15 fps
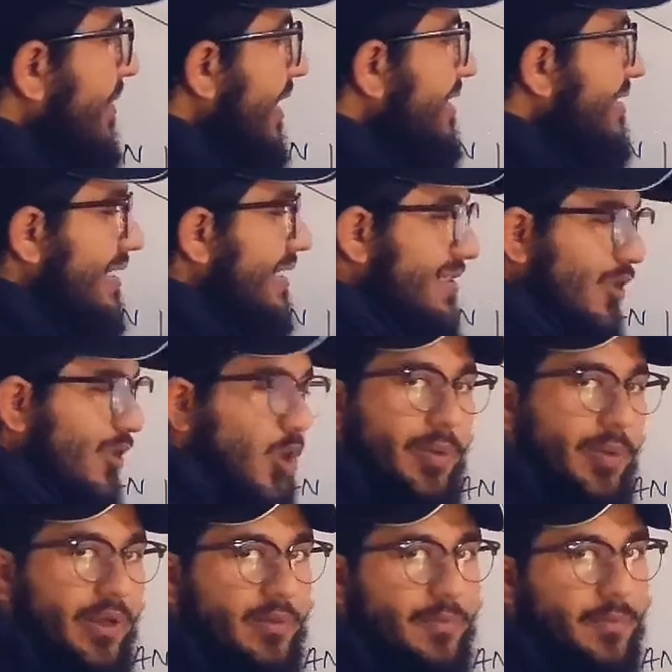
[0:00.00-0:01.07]
M gates are
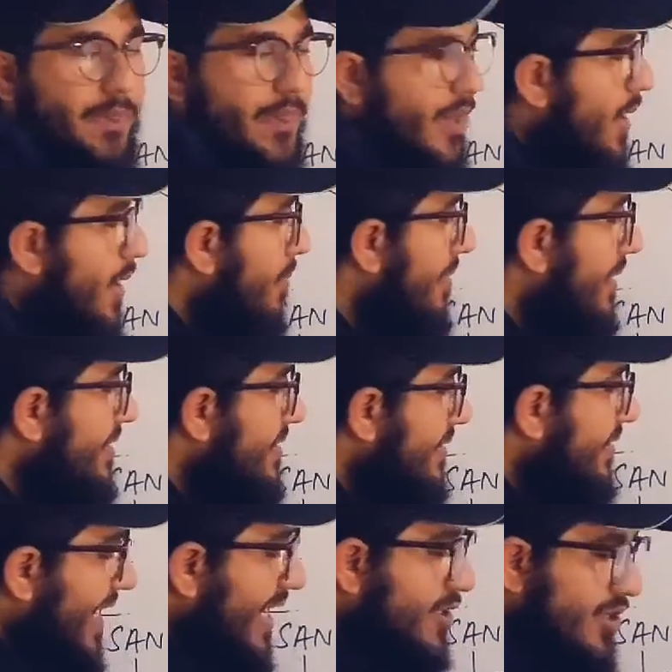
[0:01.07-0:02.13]
still open,
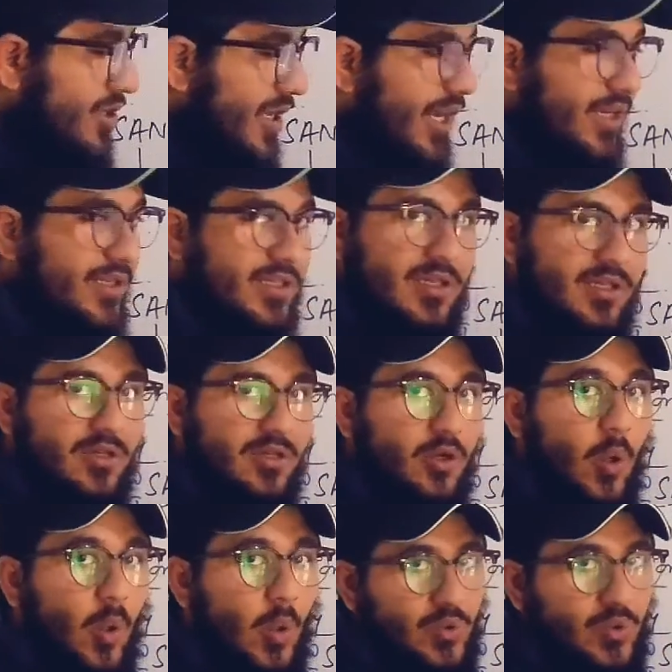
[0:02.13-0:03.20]
but the H gate
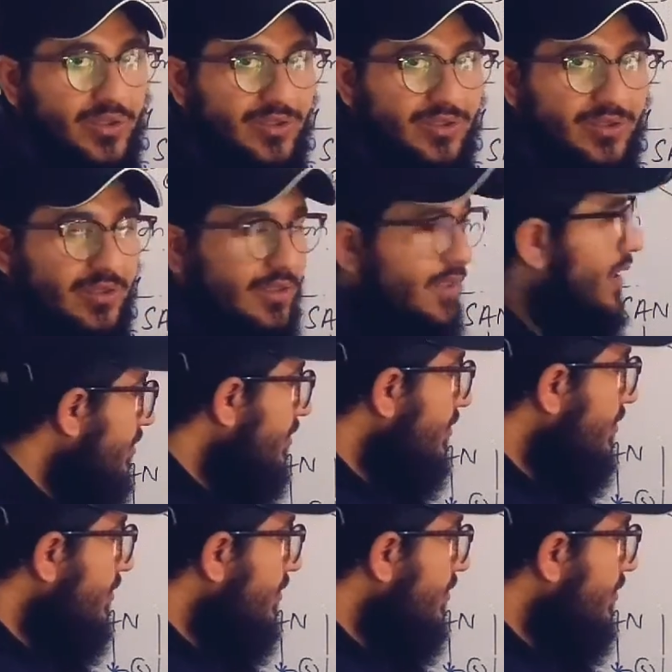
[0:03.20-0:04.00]
closes.